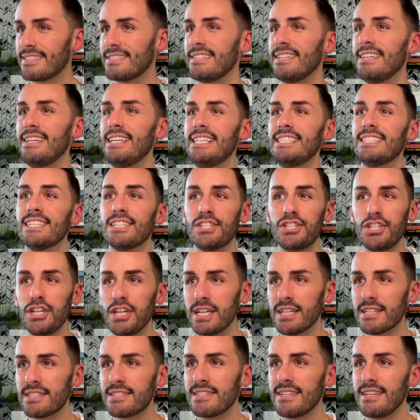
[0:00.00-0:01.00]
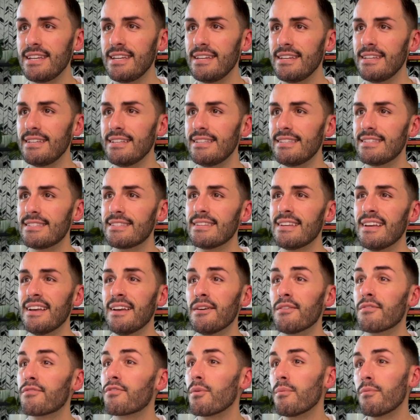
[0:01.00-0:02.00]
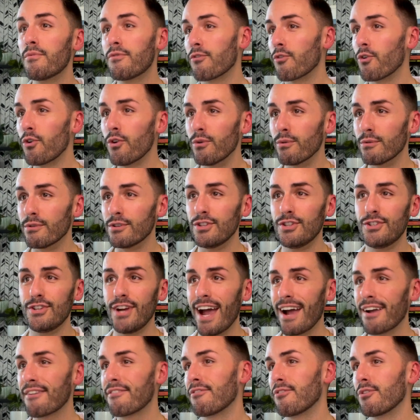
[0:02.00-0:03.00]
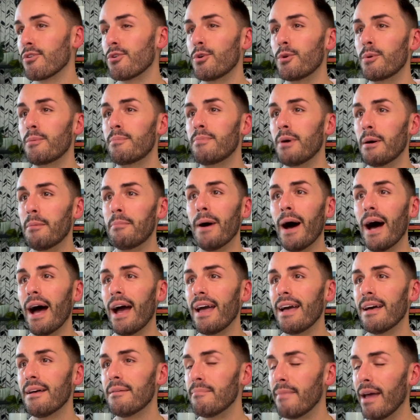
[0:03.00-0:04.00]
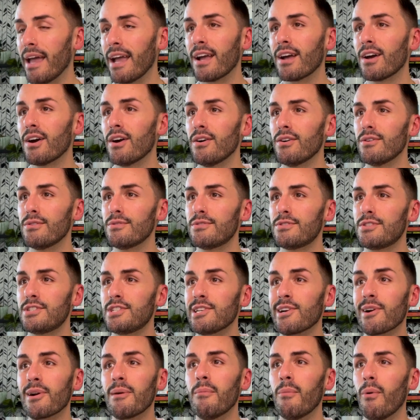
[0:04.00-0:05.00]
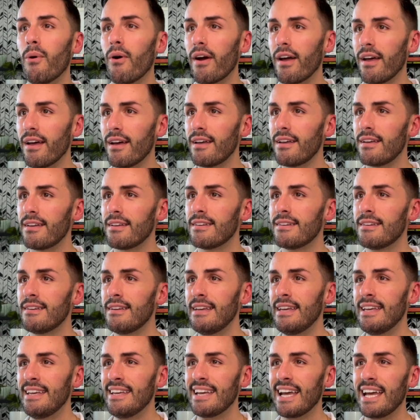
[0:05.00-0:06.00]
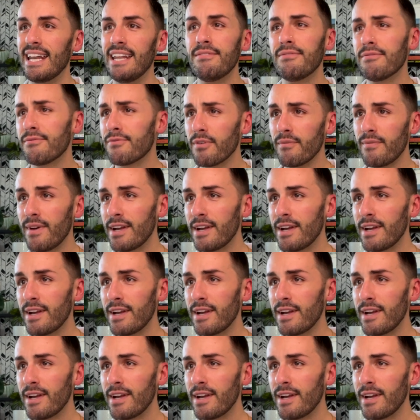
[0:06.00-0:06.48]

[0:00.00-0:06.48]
seeds and chia seeds, from fruit, jackfruit, papaya, mangoes, cherimoya, and even from